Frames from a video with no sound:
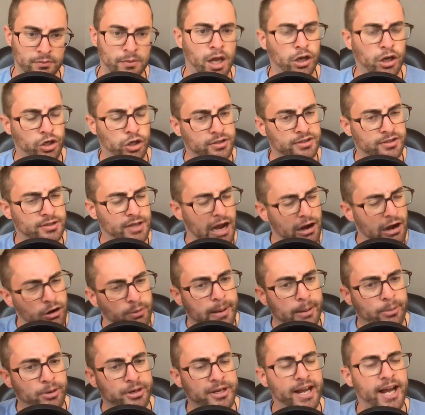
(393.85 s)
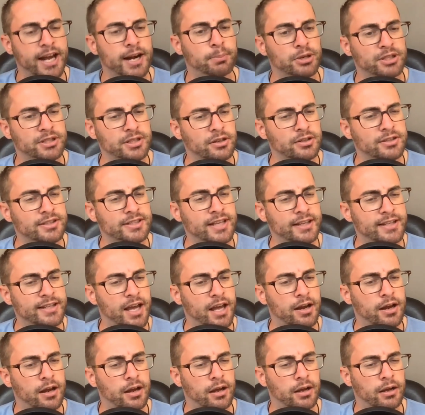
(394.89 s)
Because I remember Donna Brazile sent out
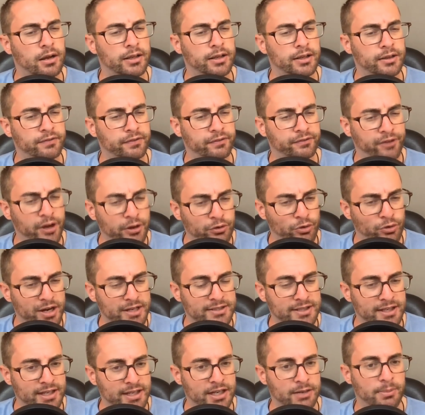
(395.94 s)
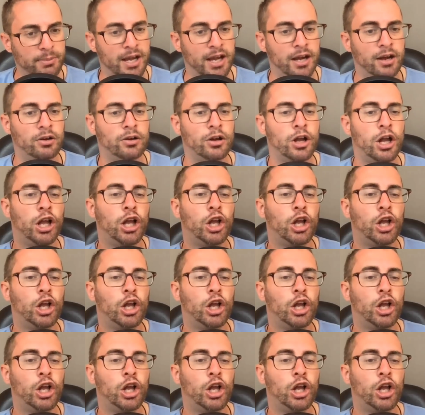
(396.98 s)
a fundraising email